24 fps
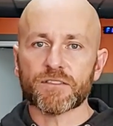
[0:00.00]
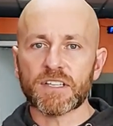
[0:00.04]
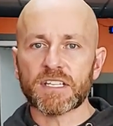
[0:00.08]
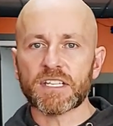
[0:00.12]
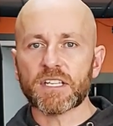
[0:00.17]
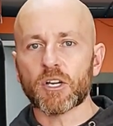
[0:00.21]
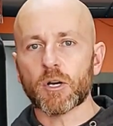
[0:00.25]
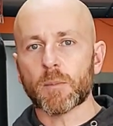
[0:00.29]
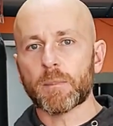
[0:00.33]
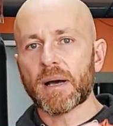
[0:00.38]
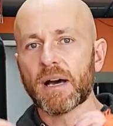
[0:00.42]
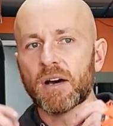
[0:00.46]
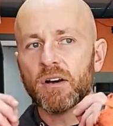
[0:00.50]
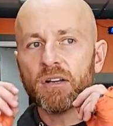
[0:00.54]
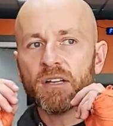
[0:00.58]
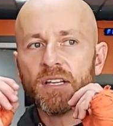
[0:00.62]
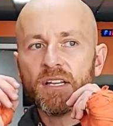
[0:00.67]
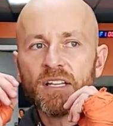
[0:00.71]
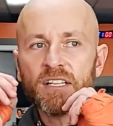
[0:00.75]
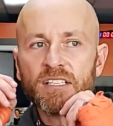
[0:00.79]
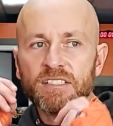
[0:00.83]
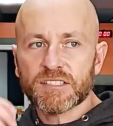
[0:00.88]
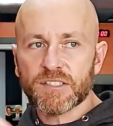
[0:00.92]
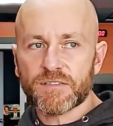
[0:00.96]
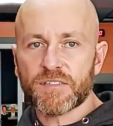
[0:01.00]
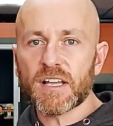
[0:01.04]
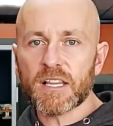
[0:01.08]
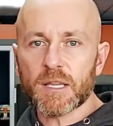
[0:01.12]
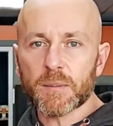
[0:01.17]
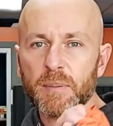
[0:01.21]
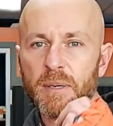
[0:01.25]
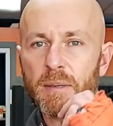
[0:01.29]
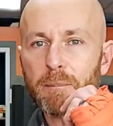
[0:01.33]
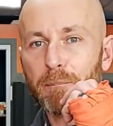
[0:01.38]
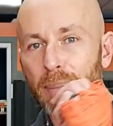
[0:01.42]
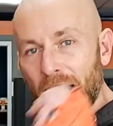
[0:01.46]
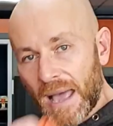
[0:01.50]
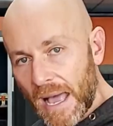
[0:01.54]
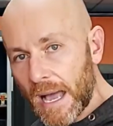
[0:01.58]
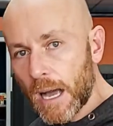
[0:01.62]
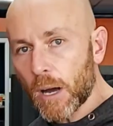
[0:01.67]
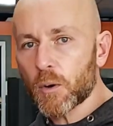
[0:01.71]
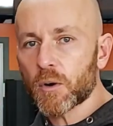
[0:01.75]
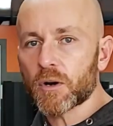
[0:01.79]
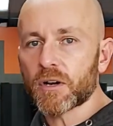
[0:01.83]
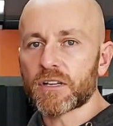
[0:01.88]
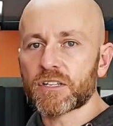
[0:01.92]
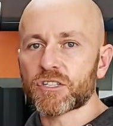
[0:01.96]
video about developing
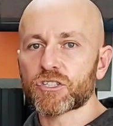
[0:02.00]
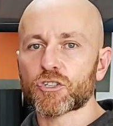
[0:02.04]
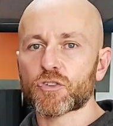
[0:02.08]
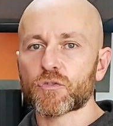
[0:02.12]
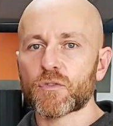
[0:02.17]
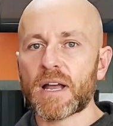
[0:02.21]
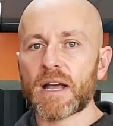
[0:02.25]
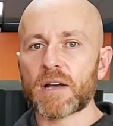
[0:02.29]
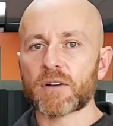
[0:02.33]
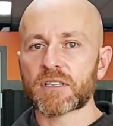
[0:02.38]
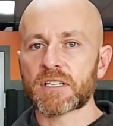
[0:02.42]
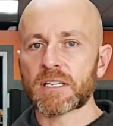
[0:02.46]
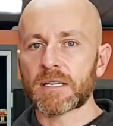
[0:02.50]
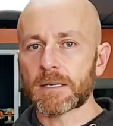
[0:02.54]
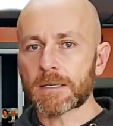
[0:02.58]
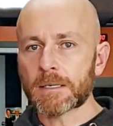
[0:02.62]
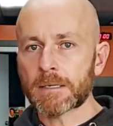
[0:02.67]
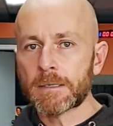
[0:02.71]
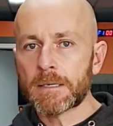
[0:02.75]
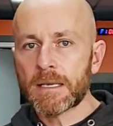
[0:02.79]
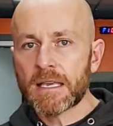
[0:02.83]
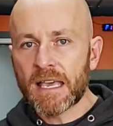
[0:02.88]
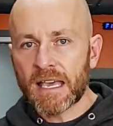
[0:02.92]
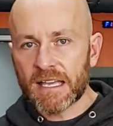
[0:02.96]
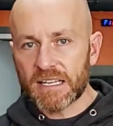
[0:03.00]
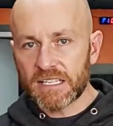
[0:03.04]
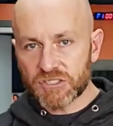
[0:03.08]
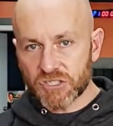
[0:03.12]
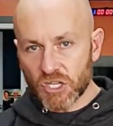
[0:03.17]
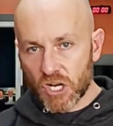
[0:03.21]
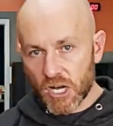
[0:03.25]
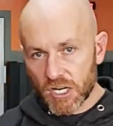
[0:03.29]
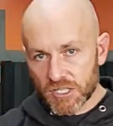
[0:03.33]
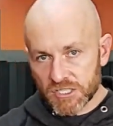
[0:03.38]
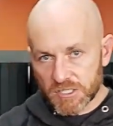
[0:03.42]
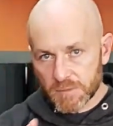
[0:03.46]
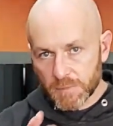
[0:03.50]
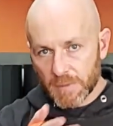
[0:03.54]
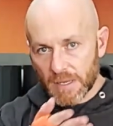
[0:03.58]
power in your round kick. And he talks